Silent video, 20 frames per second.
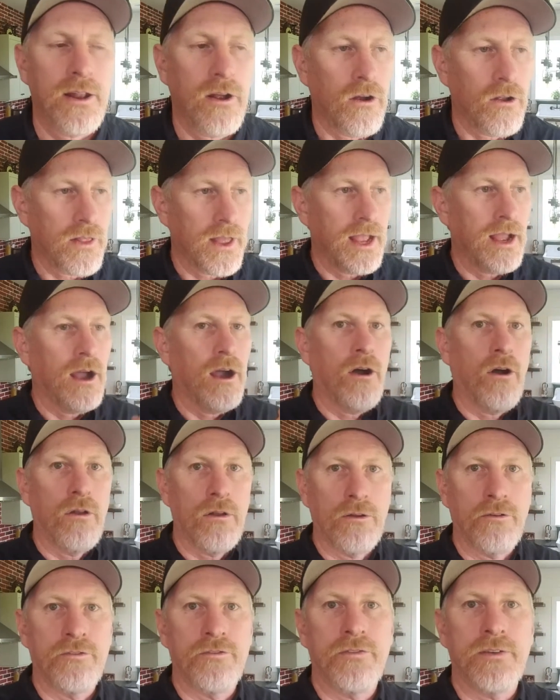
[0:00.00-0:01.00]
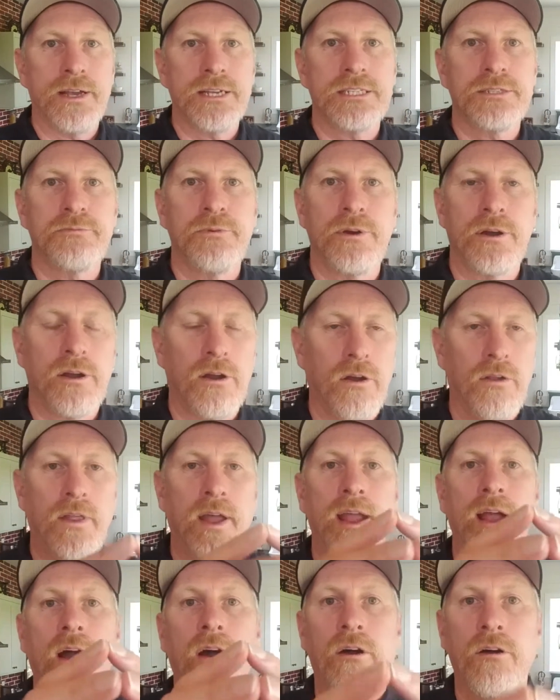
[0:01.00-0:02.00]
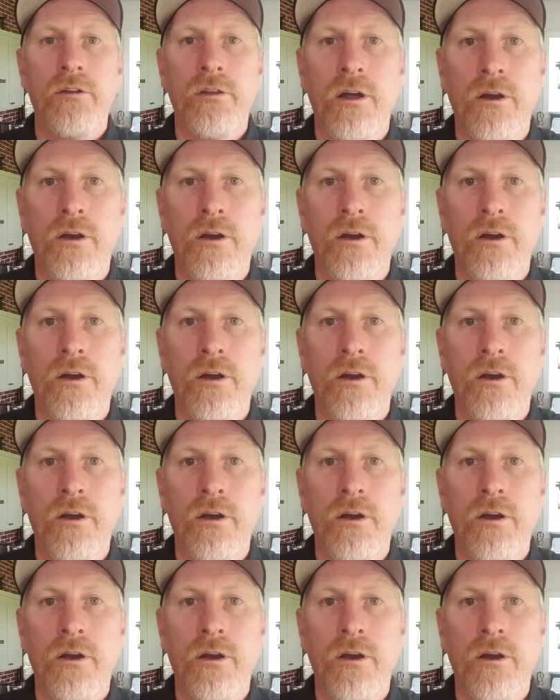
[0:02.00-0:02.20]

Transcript: Are they all on Facebook? Are they all